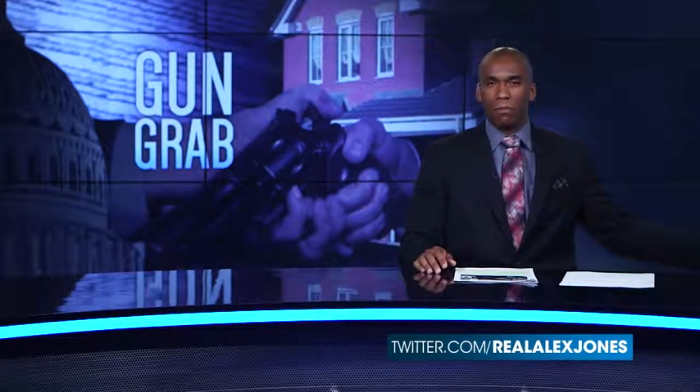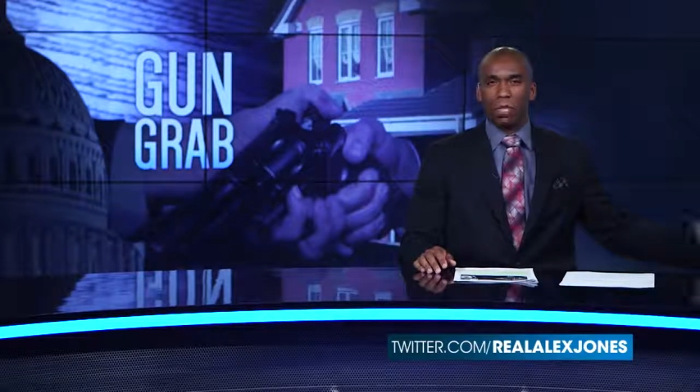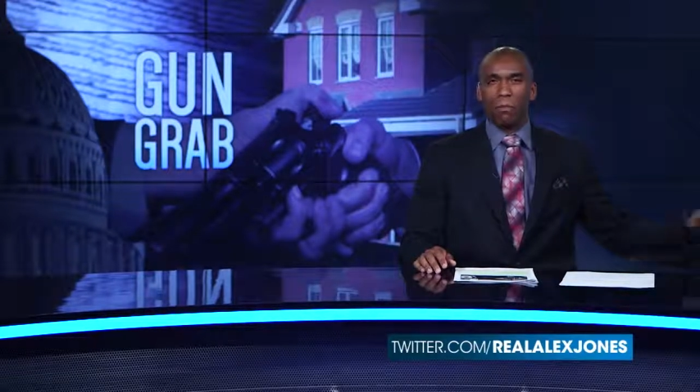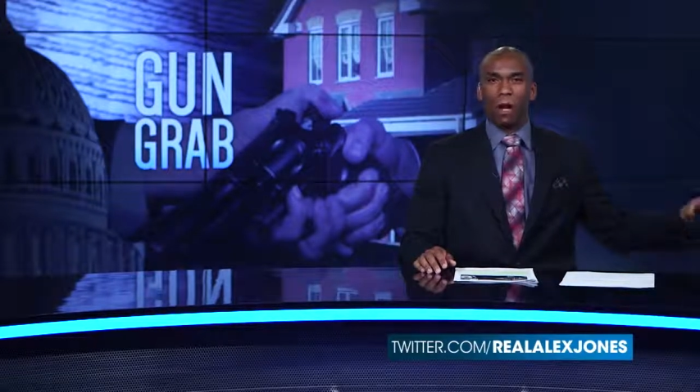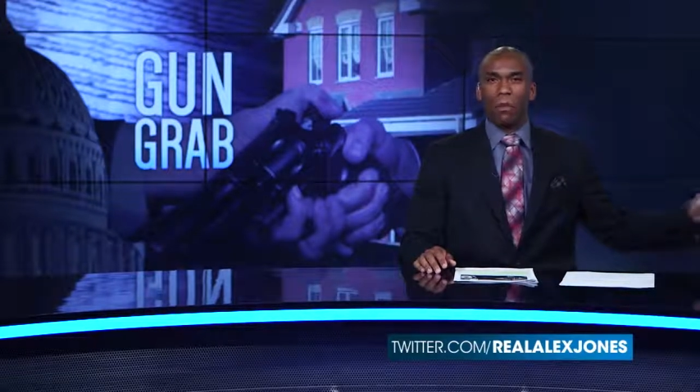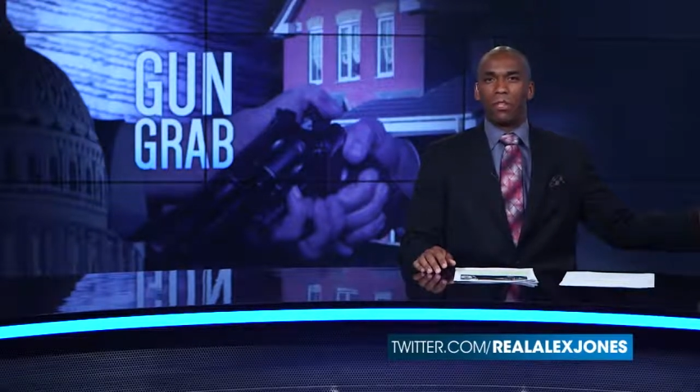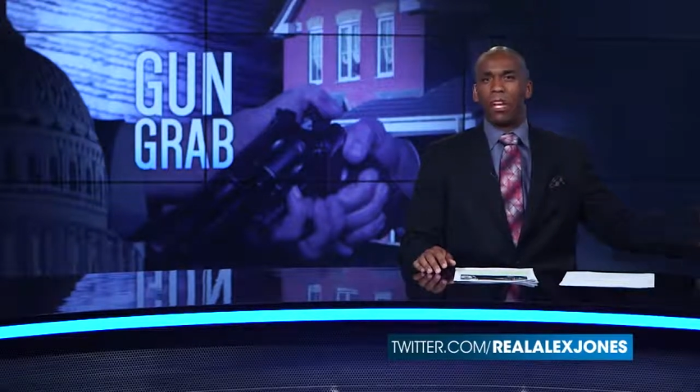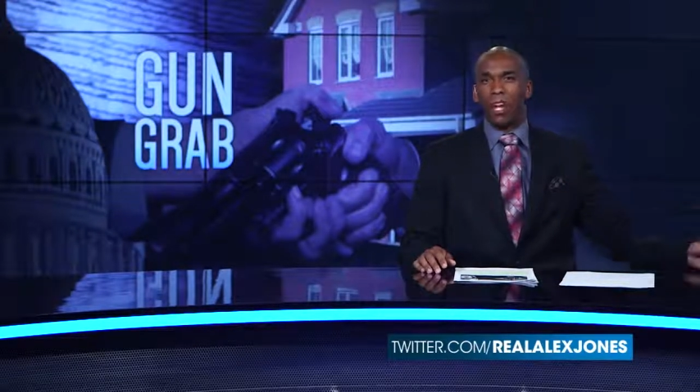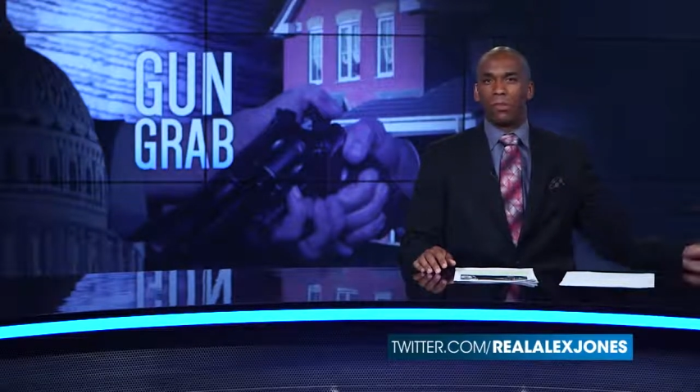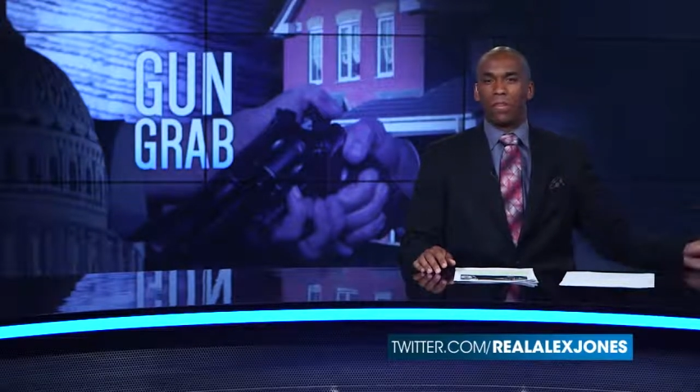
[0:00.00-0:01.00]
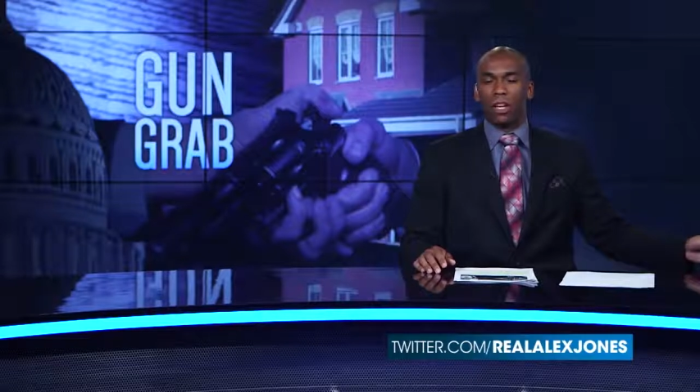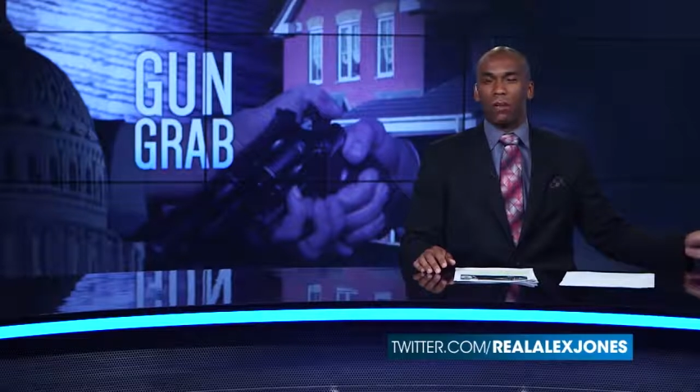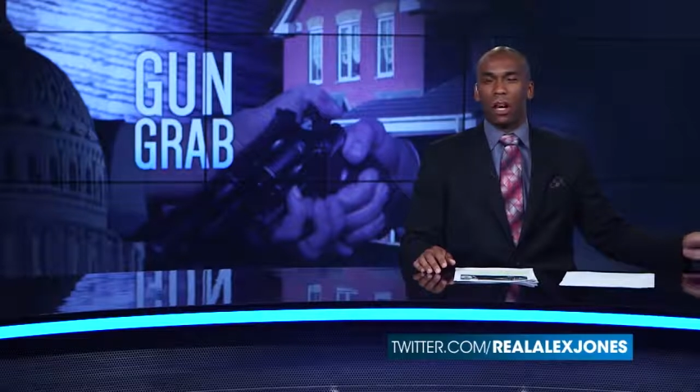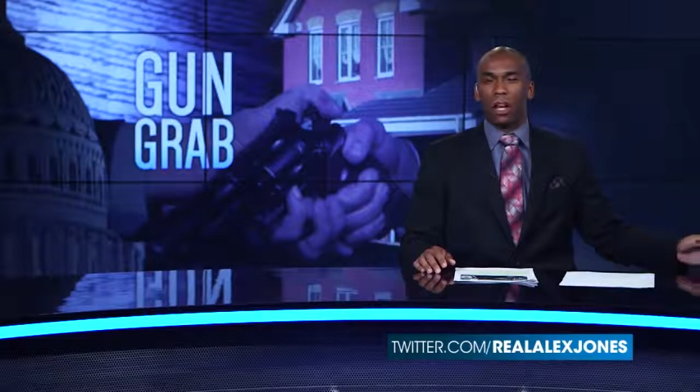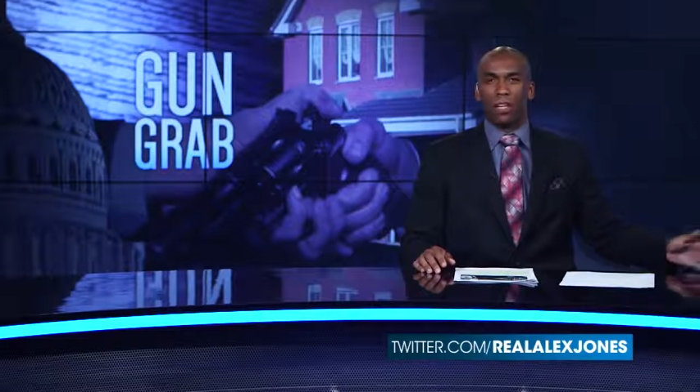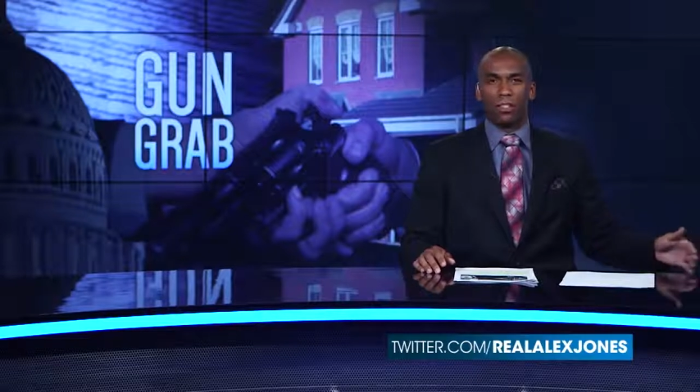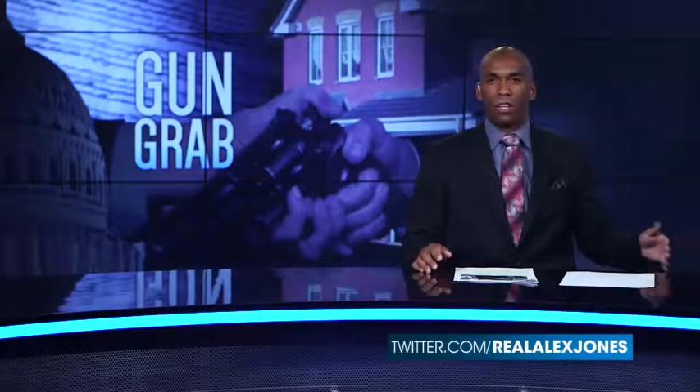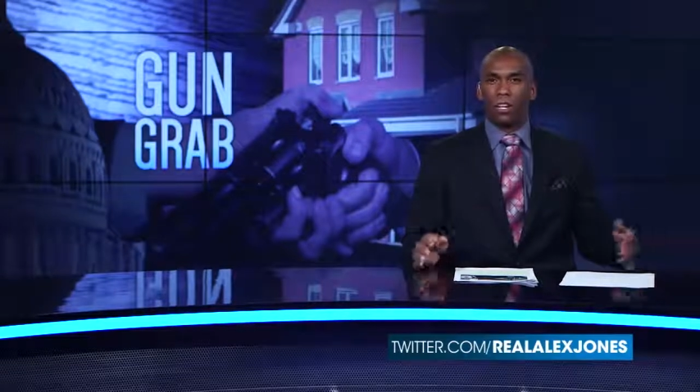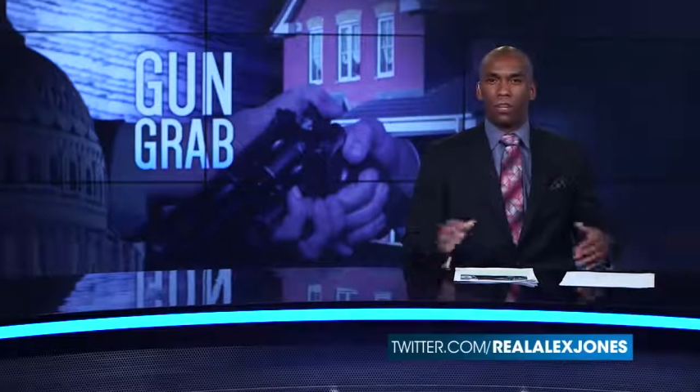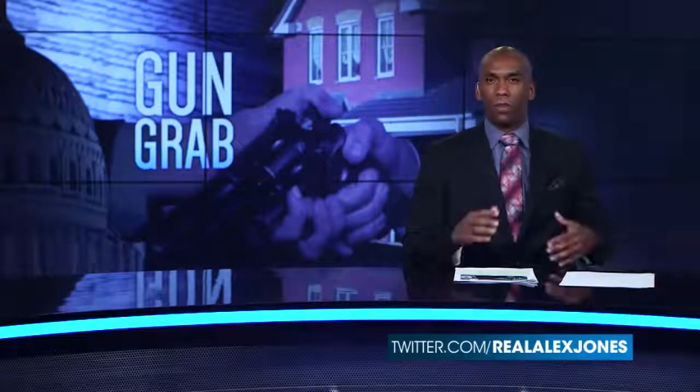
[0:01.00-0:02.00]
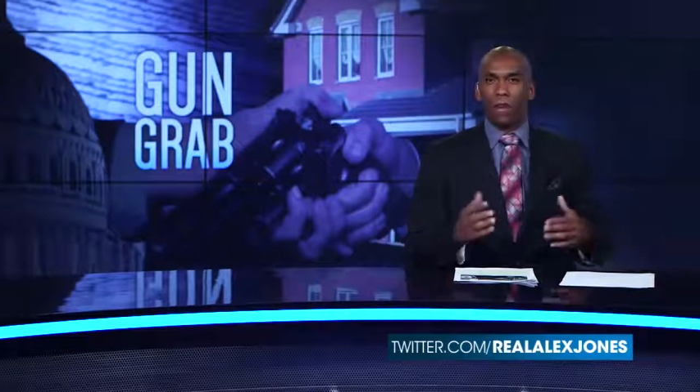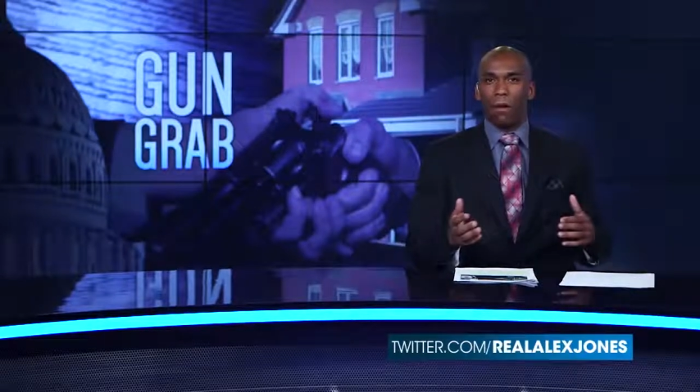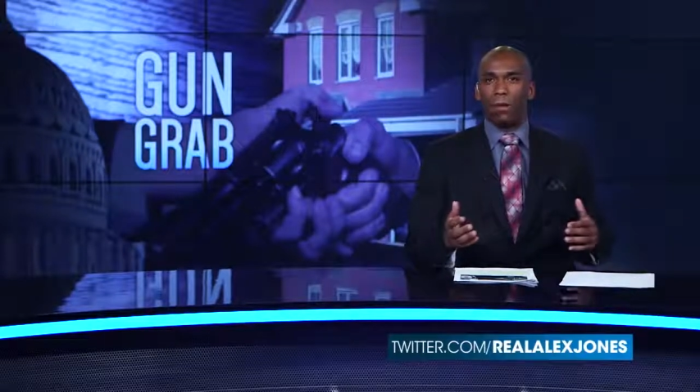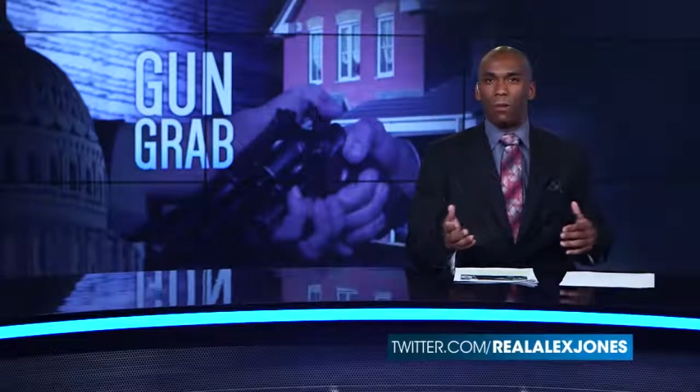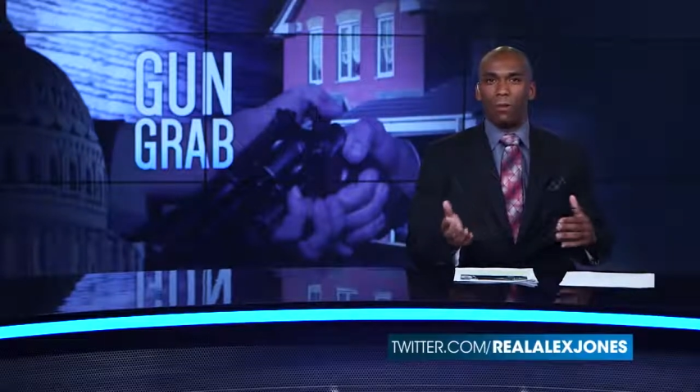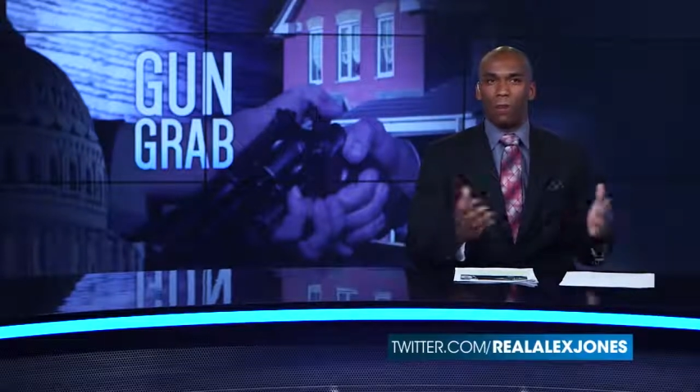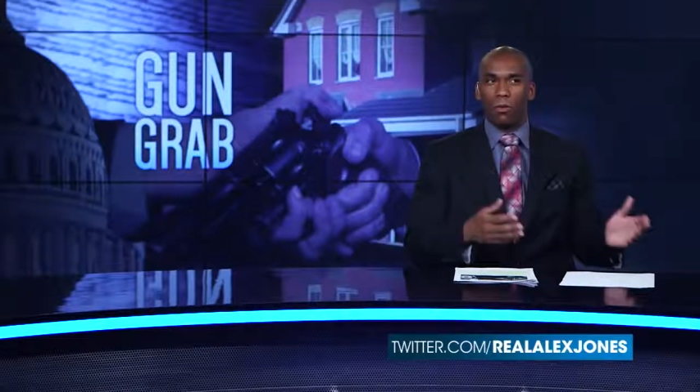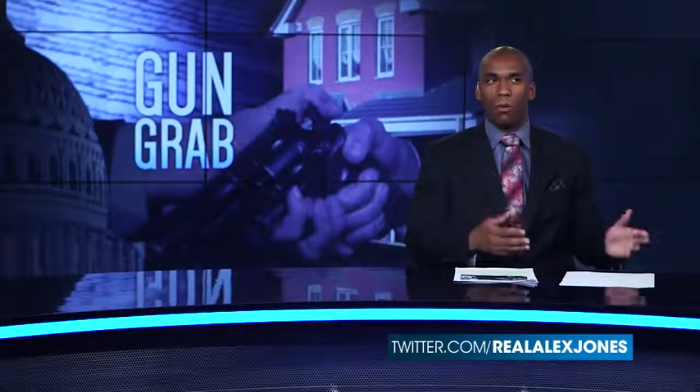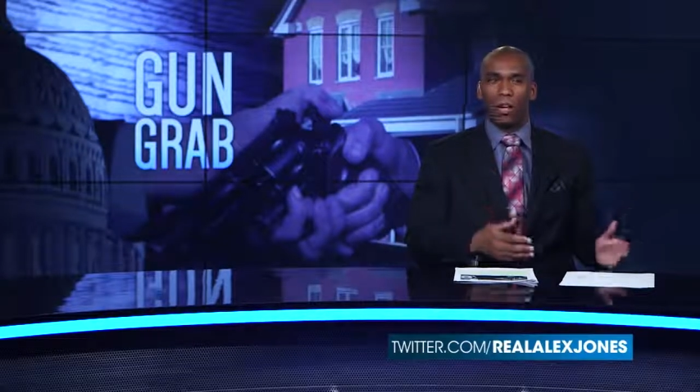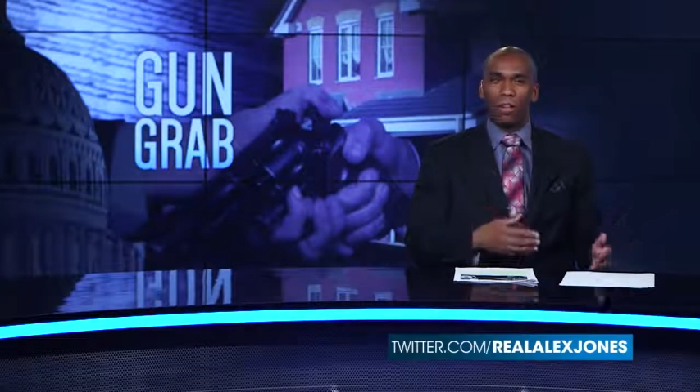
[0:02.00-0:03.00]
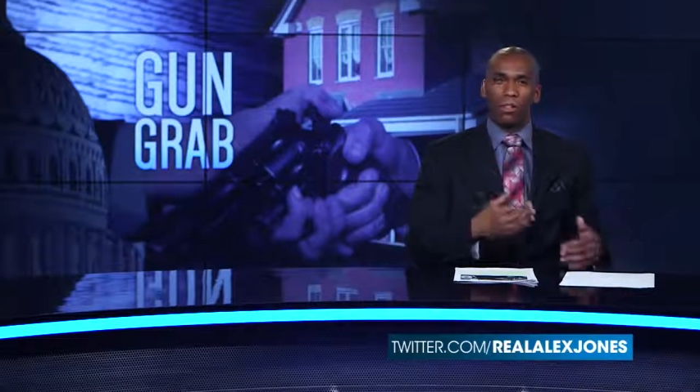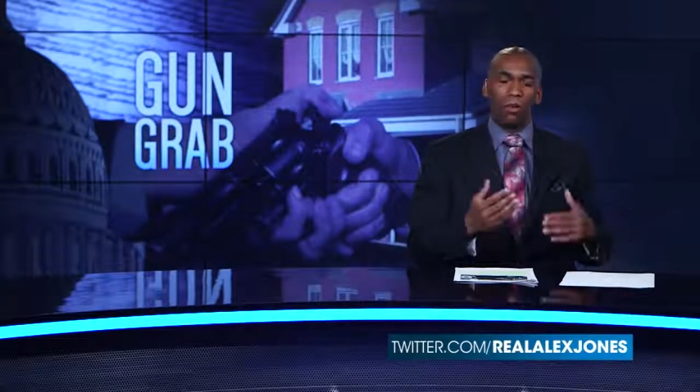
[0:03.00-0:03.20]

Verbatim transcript: know moms hate everything rallies, you're going to find people who don't want guns.